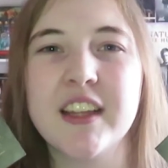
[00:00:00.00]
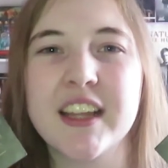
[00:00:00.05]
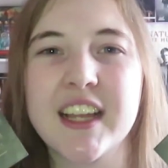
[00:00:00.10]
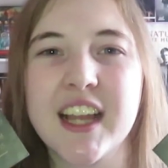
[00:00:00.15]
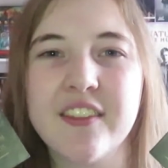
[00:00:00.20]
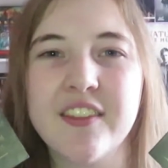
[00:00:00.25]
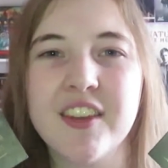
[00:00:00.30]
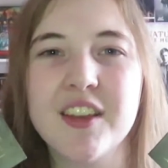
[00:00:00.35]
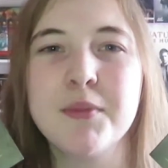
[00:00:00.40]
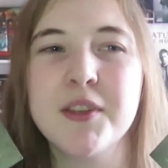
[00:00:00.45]
Like
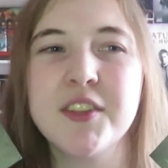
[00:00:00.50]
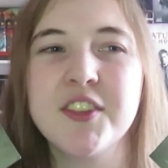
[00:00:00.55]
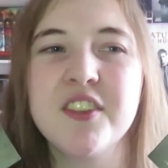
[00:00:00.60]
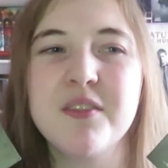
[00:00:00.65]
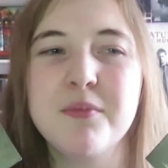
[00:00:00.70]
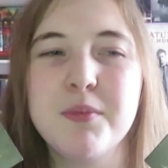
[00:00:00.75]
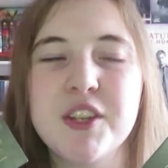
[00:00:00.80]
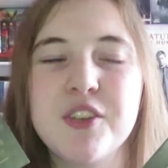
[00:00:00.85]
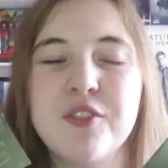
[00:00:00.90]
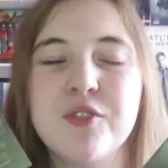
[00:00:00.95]
I found
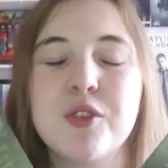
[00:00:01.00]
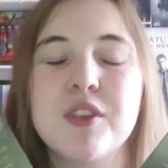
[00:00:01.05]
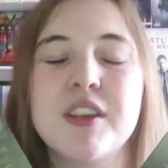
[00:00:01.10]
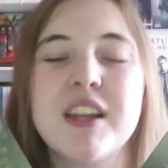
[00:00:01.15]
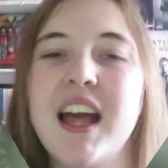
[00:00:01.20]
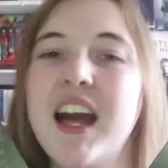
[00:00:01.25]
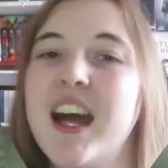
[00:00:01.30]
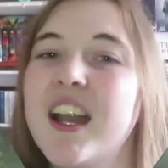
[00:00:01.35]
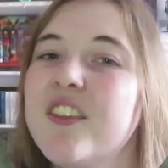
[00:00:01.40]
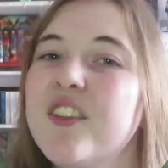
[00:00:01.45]
myself being
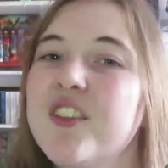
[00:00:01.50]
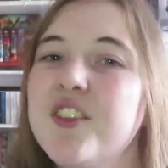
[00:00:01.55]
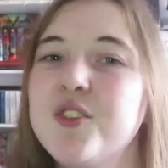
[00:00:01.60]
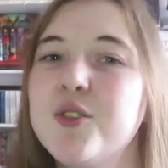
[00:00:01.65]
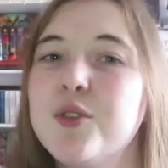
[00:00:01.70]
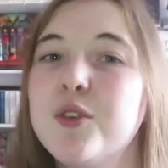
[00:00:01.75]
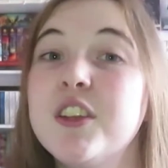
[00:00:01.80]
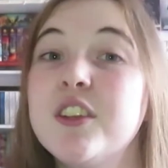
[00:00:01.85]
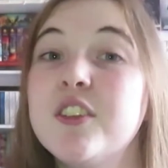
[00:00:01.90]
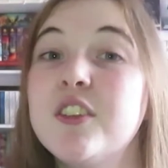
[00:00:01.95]
drawn out of the
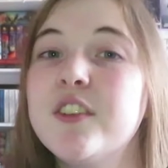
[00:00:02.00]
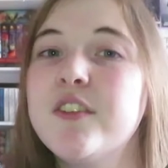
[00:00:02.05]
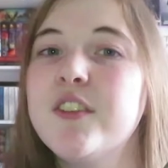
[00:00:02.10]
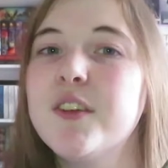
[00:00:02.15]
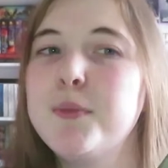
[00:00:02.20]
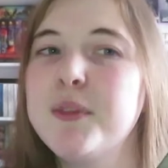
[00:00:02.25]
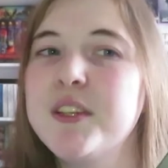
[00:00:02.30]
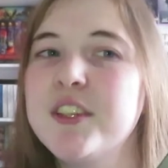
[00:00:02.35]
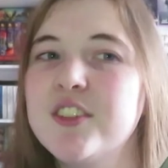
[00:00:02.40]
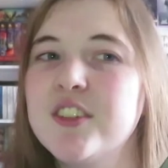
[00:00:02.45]
story to look at
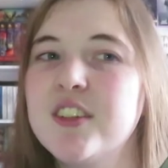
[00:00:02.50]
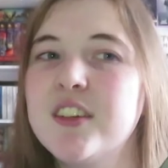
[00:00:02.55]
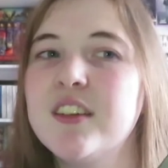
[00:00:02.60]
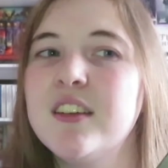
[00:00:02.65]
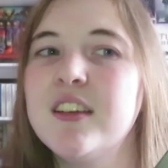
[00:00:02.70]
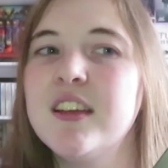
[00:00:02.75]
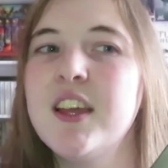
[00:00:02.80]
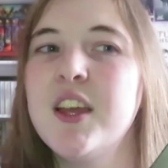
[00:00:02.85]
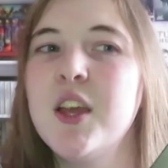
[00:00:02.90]
that picture